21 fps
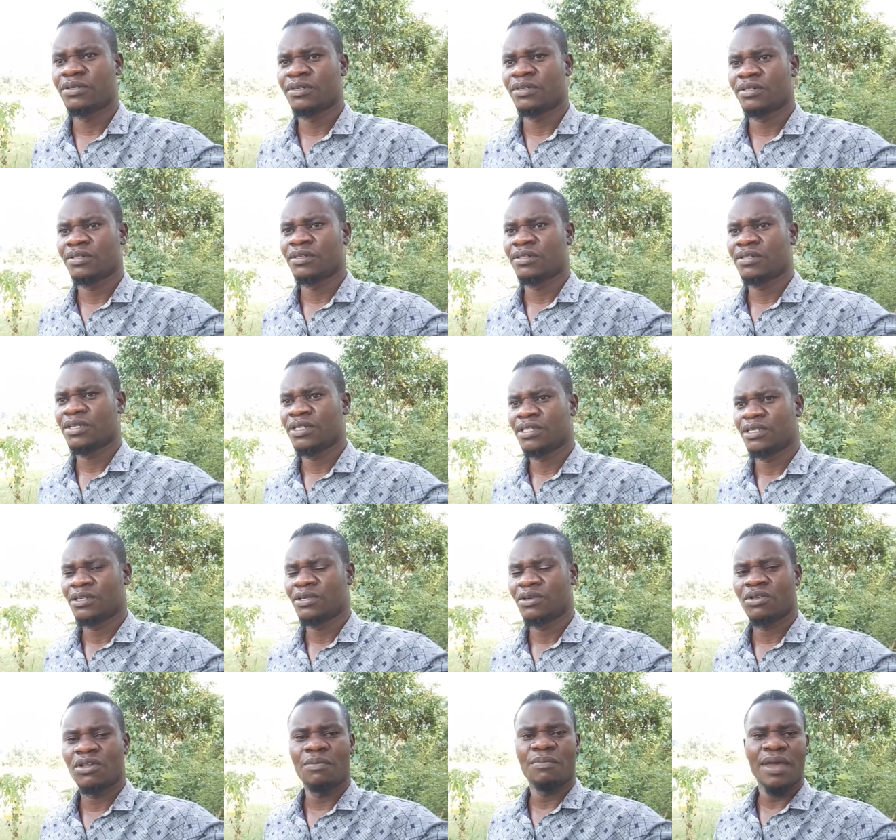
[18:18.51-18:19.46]
You know me, I
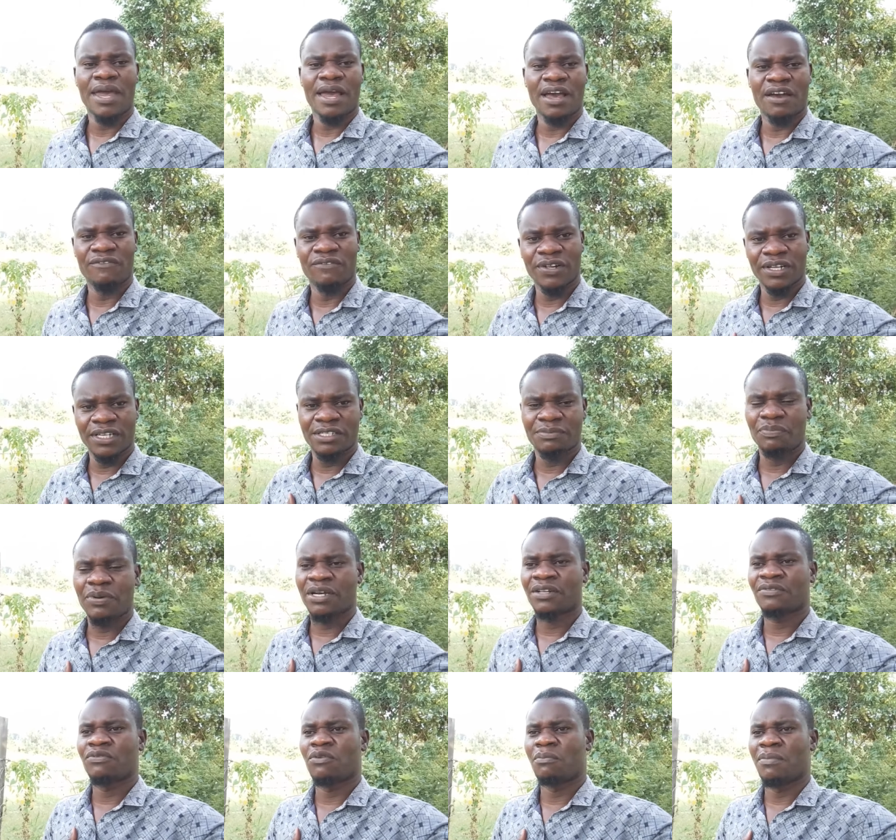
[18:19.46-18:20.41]
have respect for my
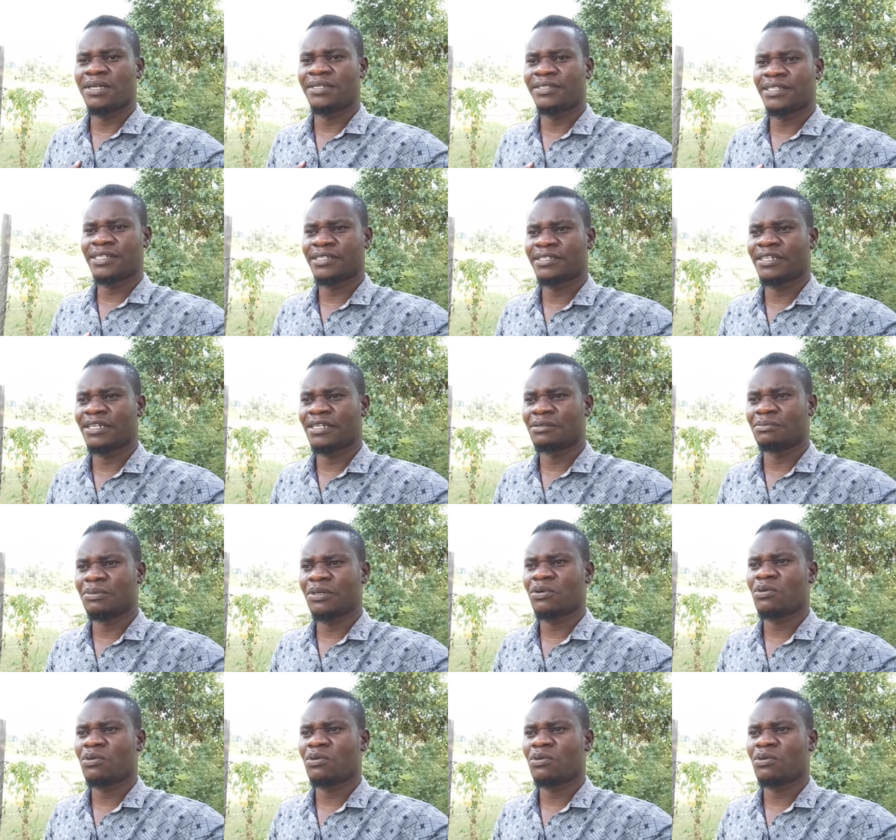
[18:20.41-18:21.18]
sisters because